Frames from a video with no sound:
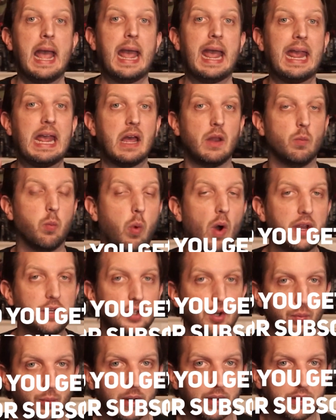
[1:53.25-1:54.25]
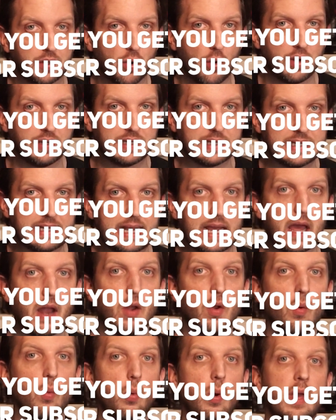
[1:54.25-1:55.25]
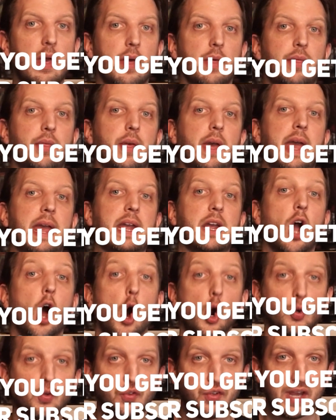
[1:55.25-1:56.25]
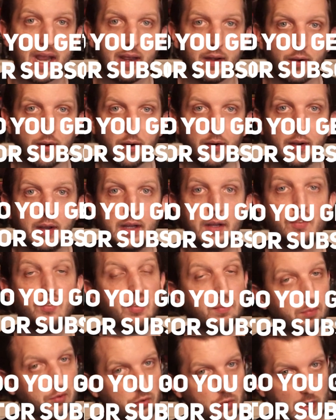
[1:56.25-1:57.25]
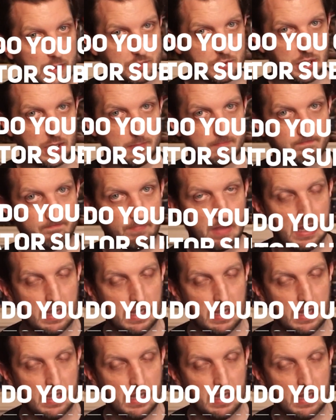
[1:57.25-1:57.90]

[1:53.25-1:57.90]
and what you're really going to get with a HostGator subscription.